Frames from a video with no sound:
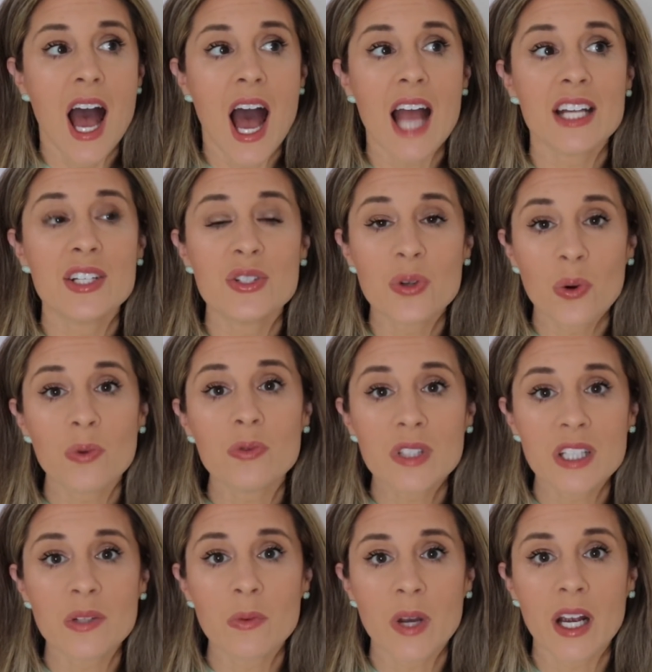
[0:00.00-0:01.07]
I don't
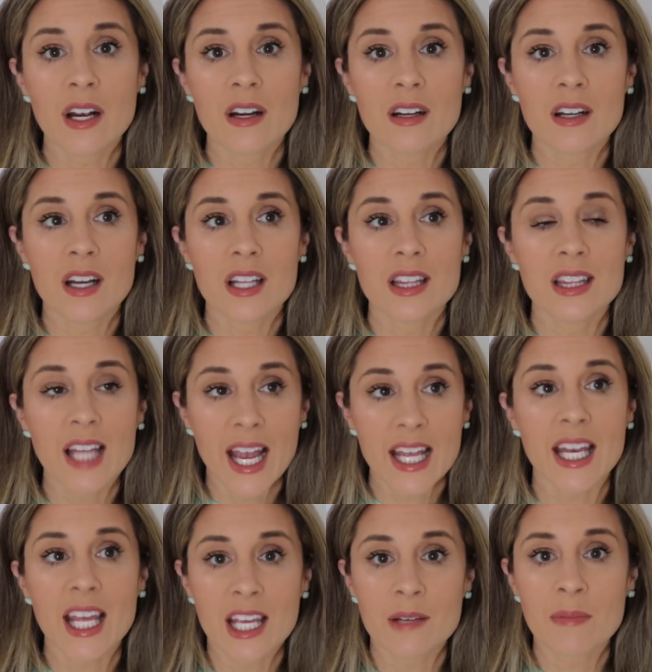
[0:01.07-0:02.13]
really wear
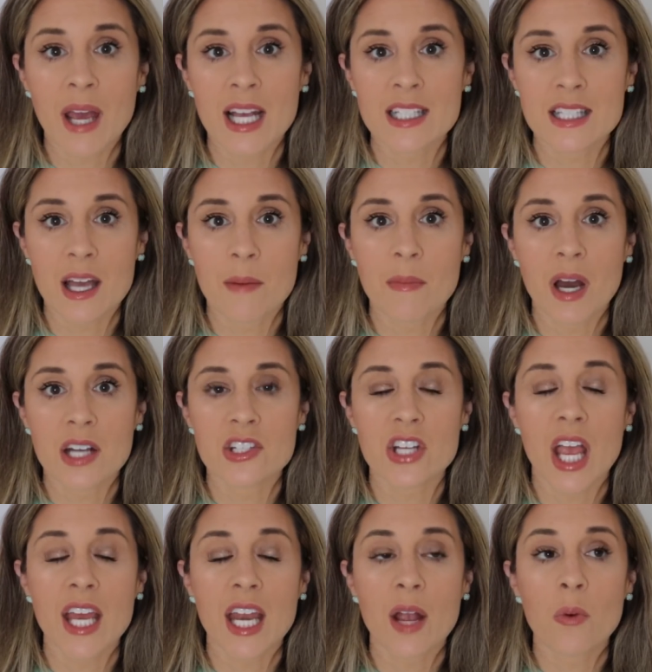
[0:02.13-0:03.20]
light handbags that much
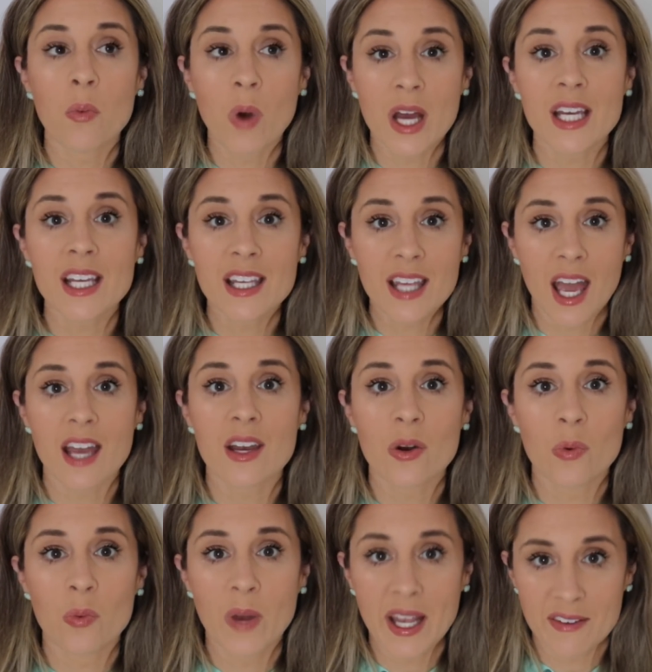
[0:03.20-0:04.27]
and I wanna get
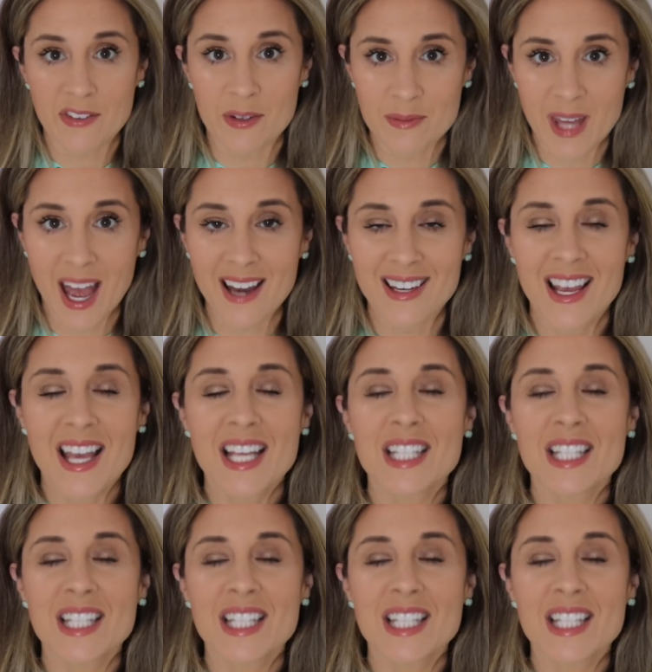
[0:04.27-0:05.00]
away from that.